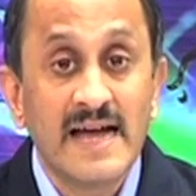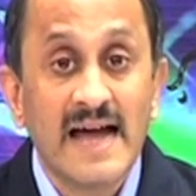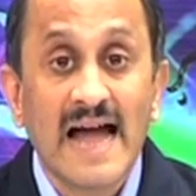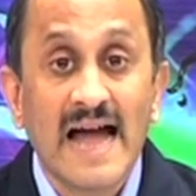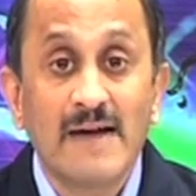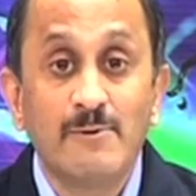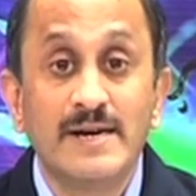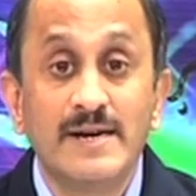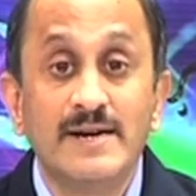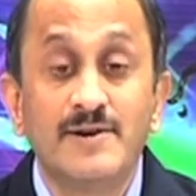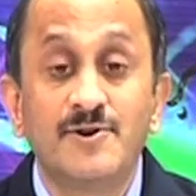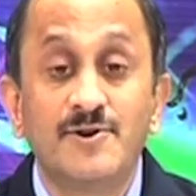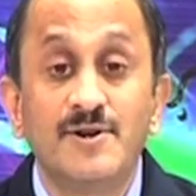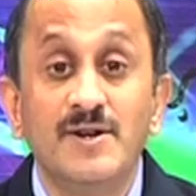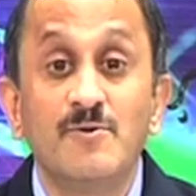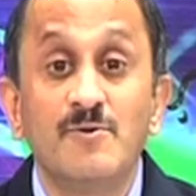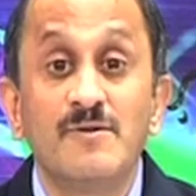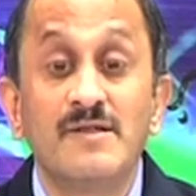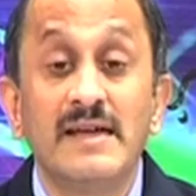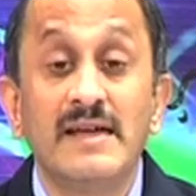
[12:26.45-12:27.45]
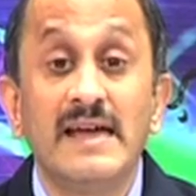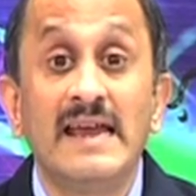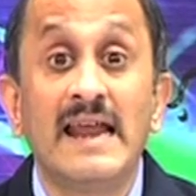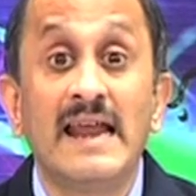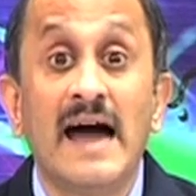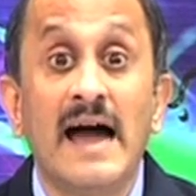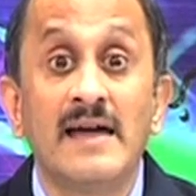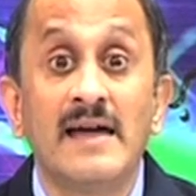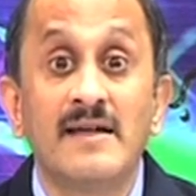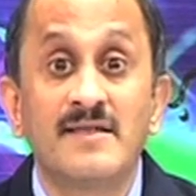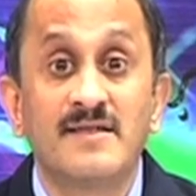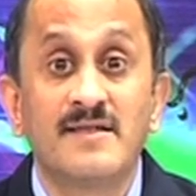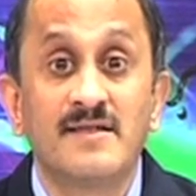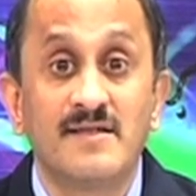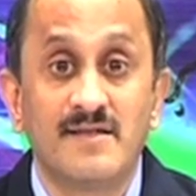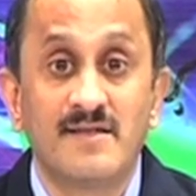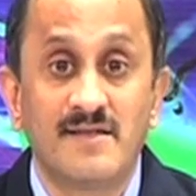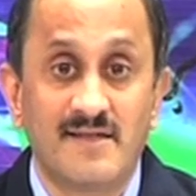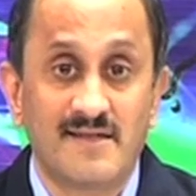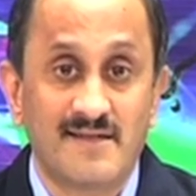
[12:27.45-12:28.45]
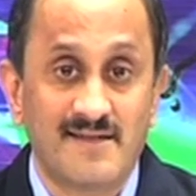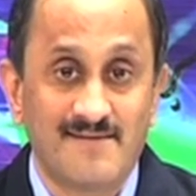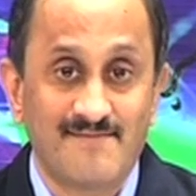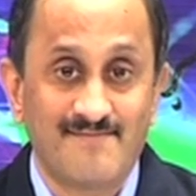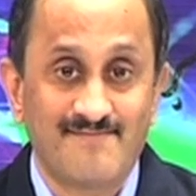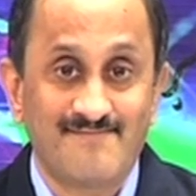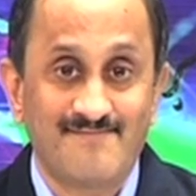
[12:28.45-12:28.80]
I would introduce aliases.